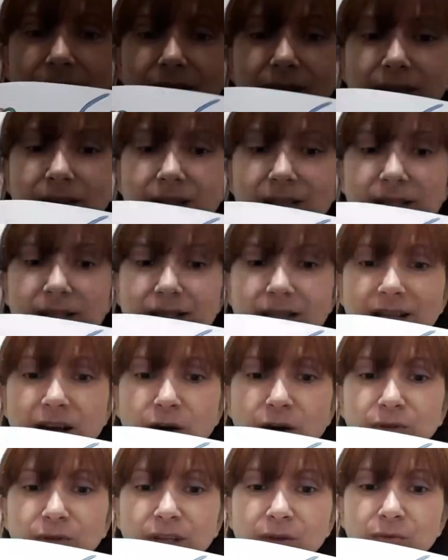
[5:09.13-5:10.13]
This is
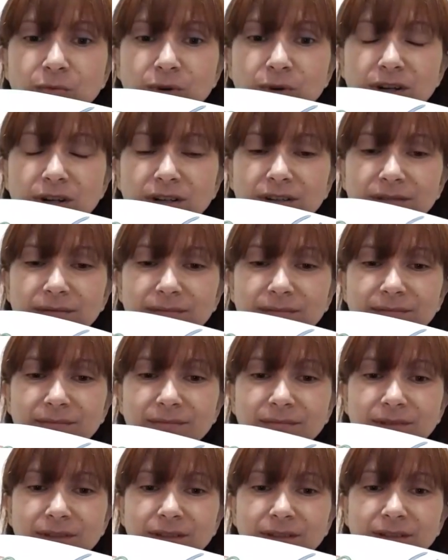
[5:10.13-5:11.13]
how they work.
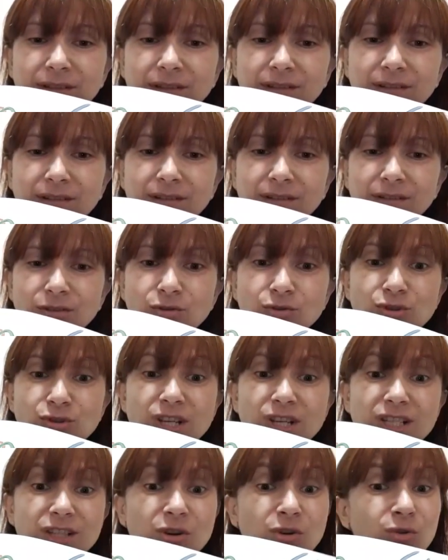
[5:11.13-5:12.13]
You
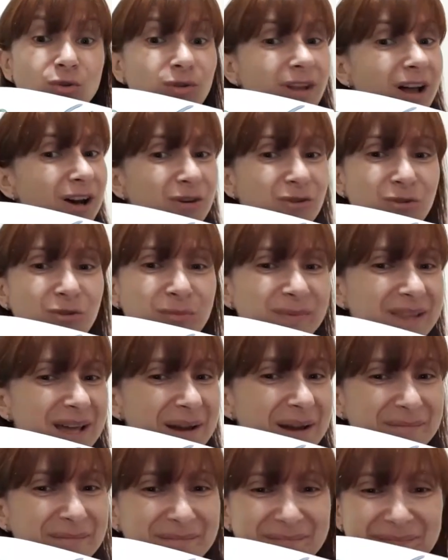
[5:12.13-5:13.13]
just hula hoop
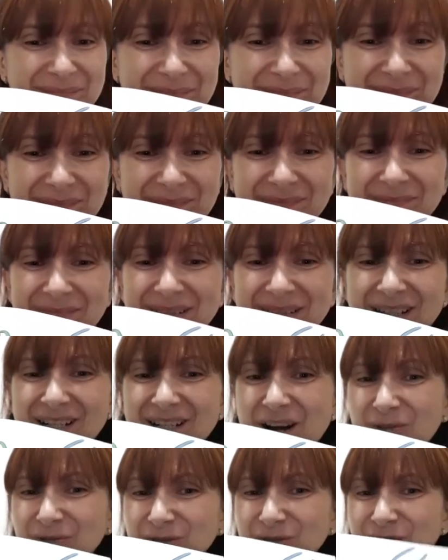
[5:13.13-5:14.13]
them
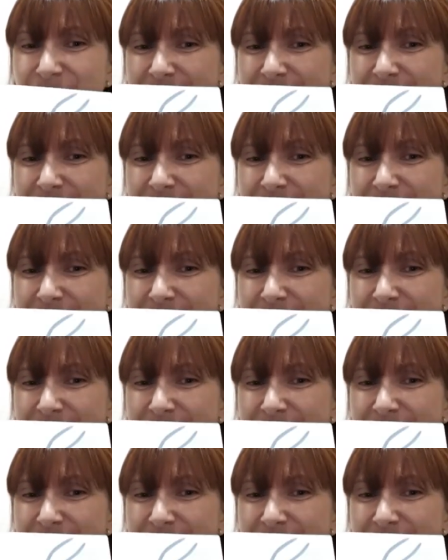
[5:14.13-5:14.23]
around your